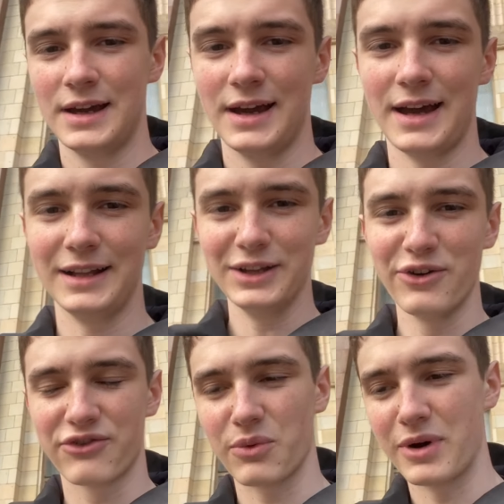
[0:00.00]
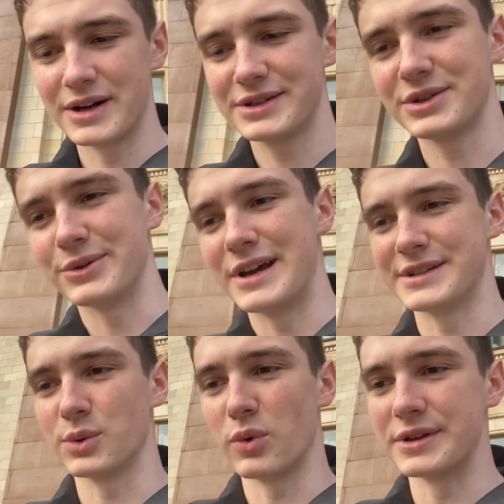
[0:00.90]
Hello everyone, today
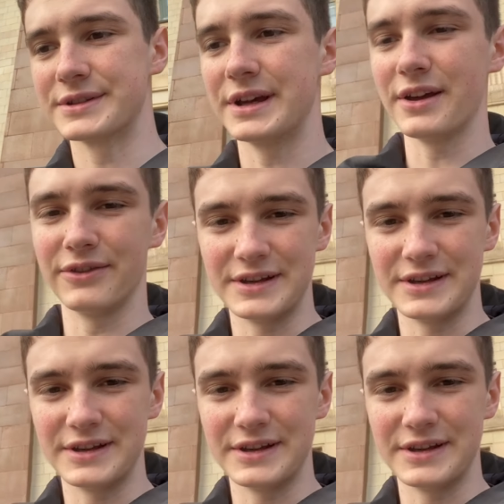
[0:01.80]
is Wednesday and